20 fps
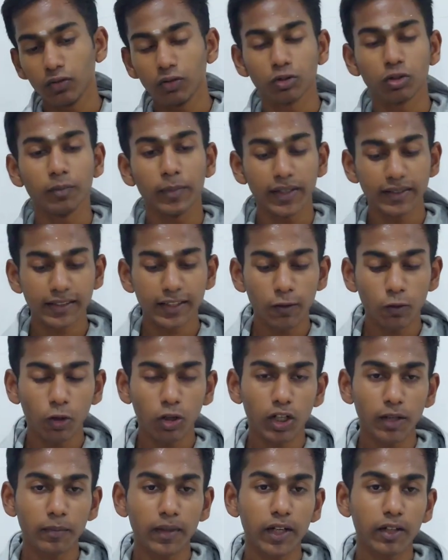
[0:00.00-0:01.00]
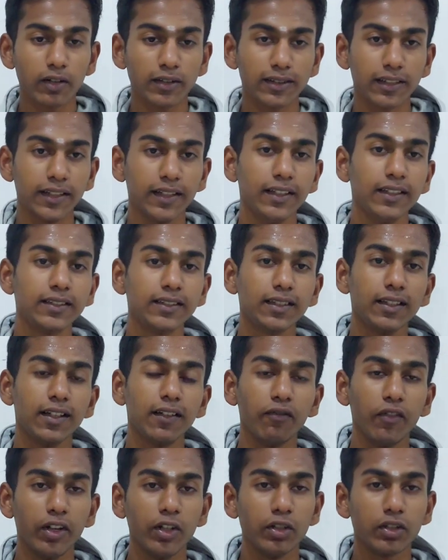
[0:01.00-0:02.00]
So basically what I'm trying to say
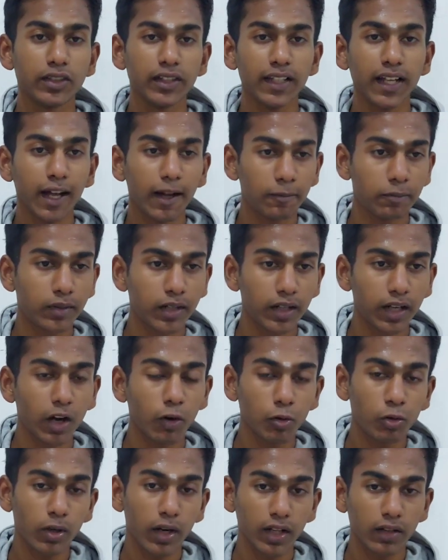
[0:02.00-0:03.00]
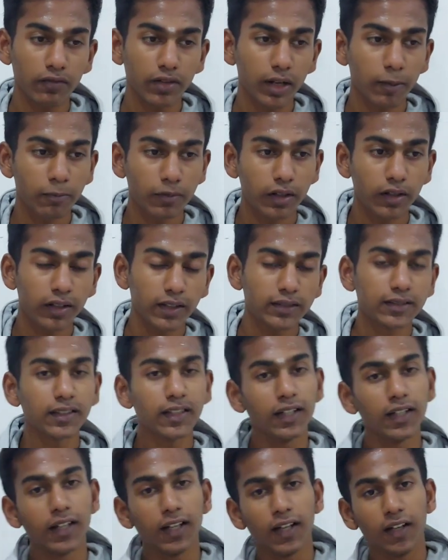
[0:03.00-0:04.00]
is, when you see an uptrend, how to identify uptrend
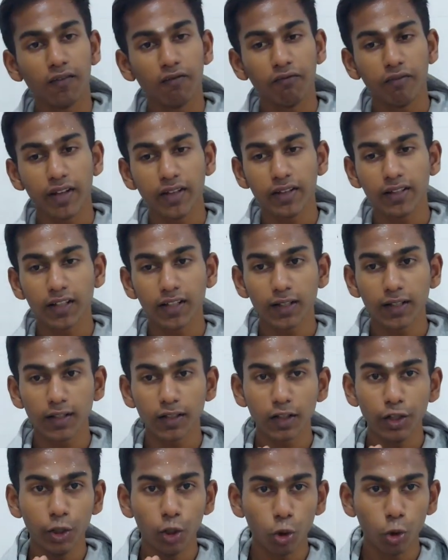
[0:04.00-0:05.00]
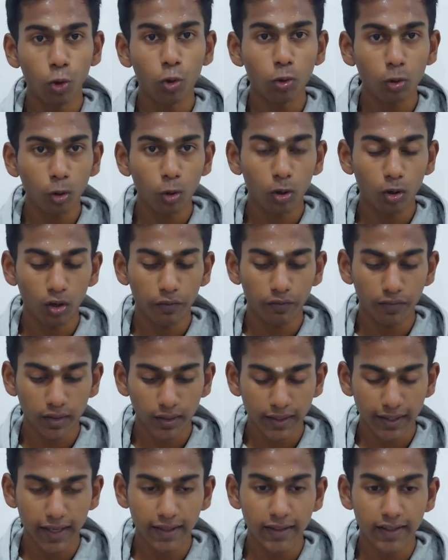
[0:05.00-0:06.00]
is when the low
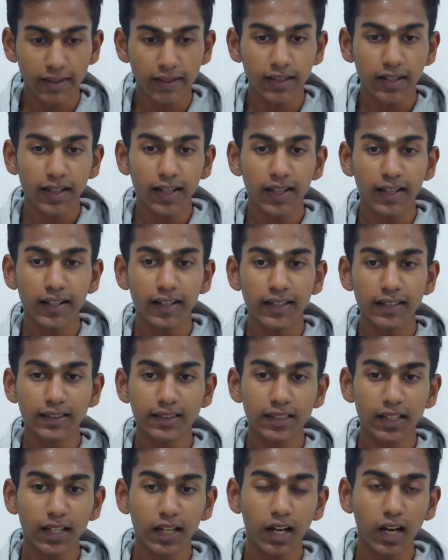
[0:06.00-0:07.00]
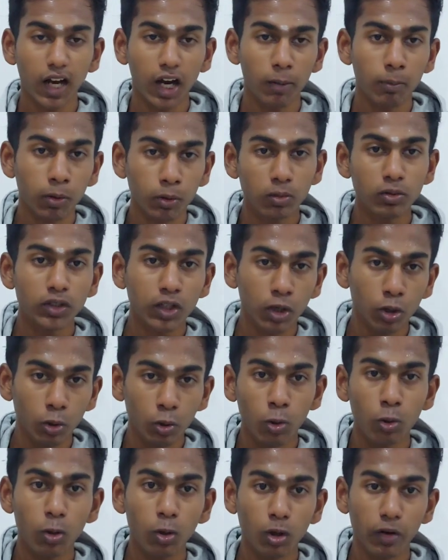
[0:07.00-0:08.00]
of a candle is above the
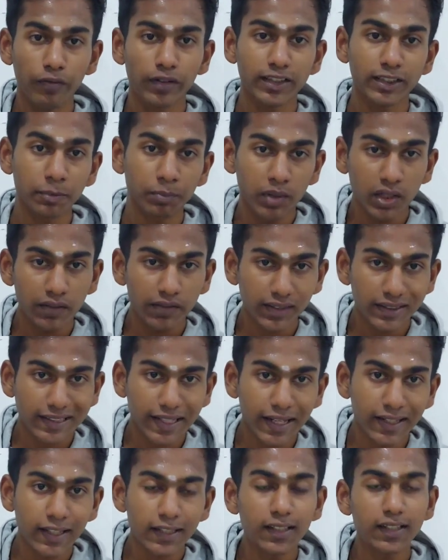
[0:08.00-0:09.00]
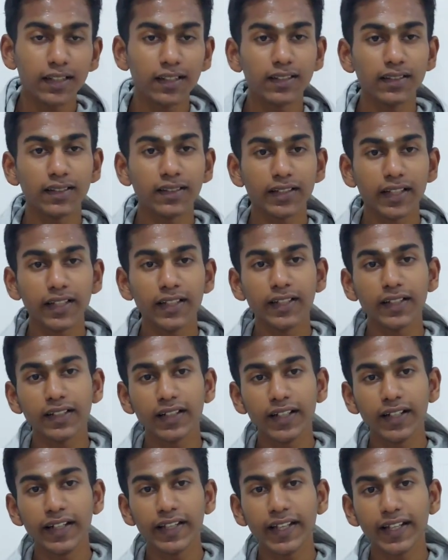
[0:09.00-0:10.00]
low of its previous candle, then
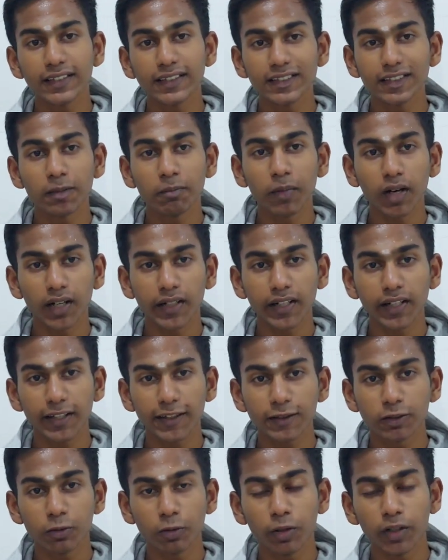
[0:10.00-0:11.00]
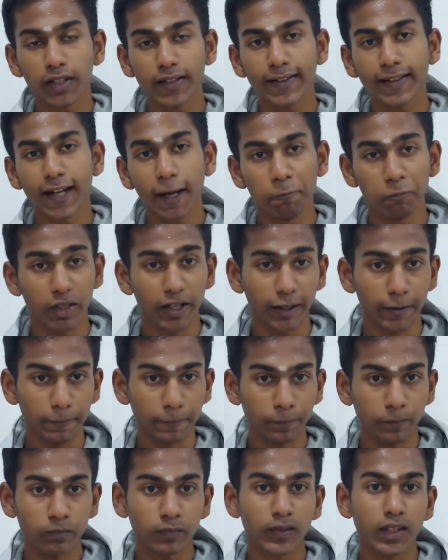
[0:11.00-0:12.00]
it indicates that the market is going in an uptrend.
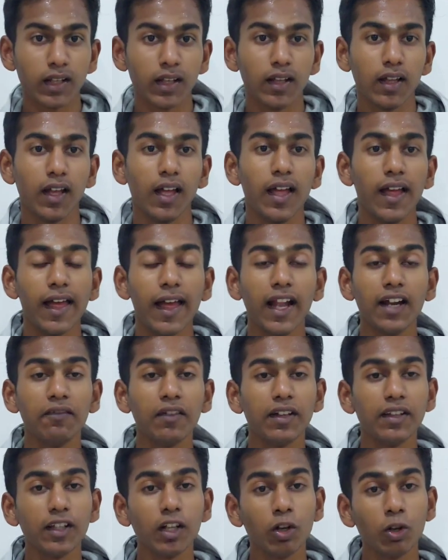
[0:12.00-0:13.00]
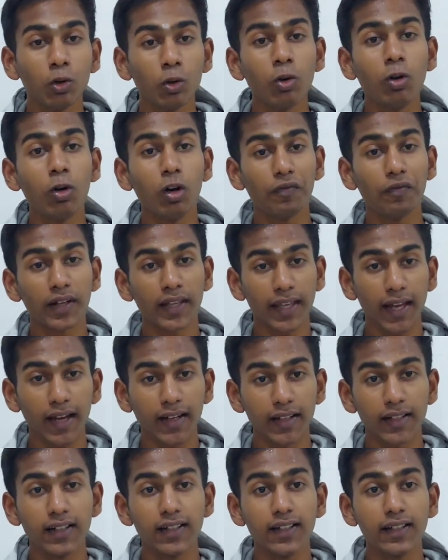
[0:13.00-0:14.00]
And when the low of a
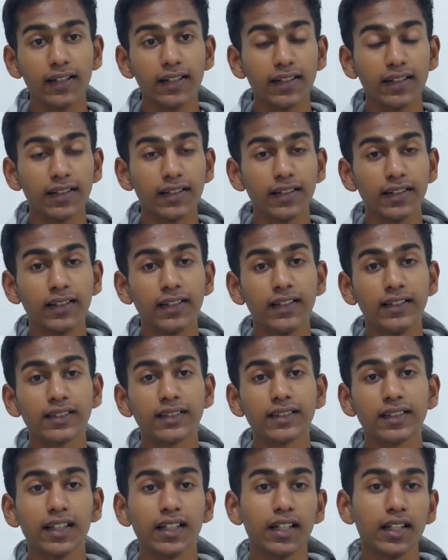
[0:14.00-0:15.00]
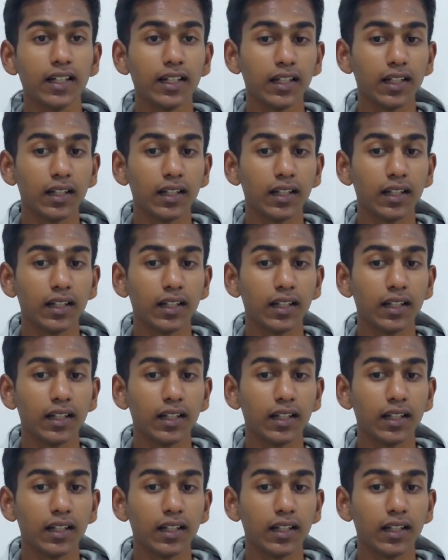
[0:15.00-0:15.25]
candle is